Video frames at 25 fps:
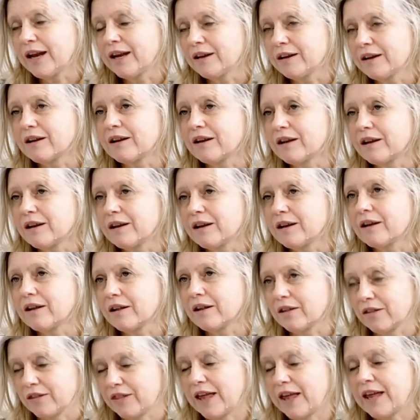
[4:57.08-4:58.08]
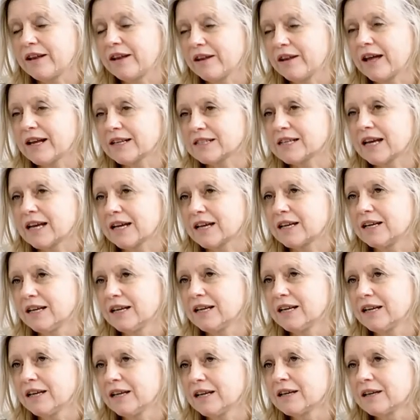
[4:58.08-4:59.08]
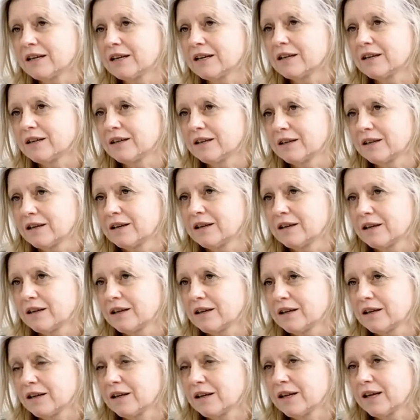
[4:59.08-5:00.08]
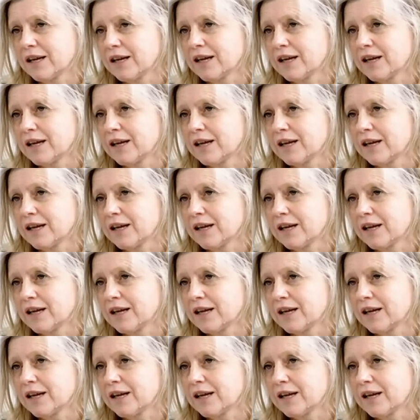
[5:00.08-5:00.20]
then then that's agony. I see.